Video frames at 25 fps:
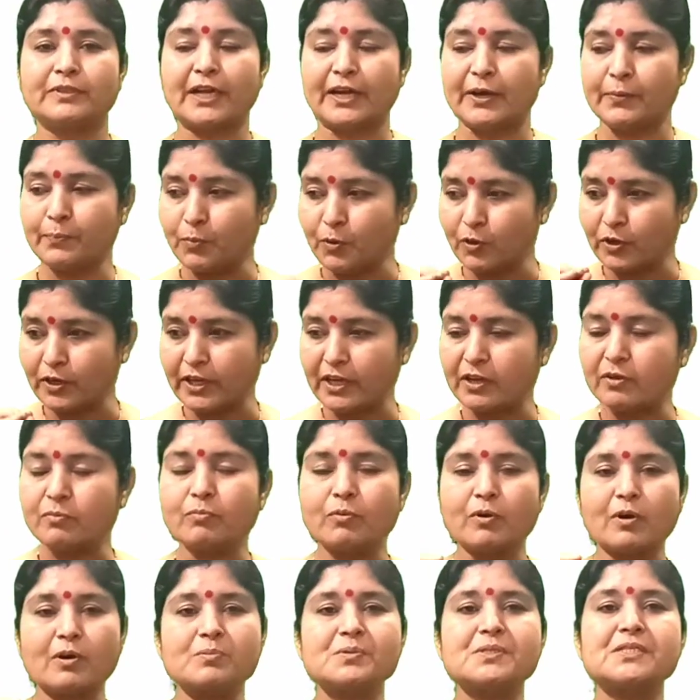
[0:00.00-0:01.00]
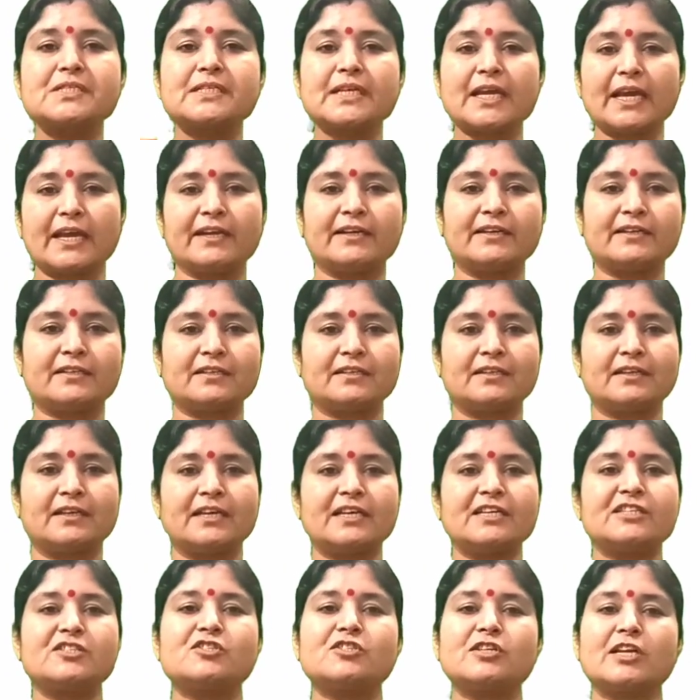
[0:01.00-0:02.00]
The reporting verb said
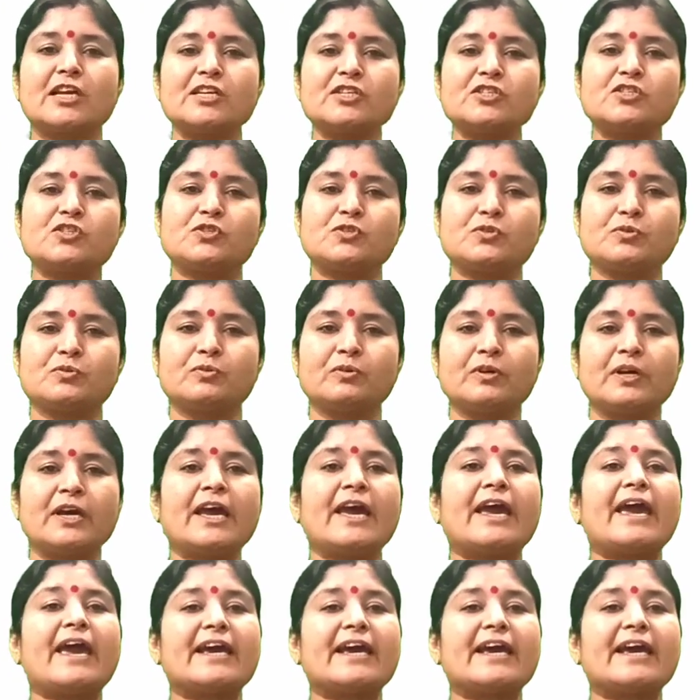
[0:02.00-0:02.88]
is changed to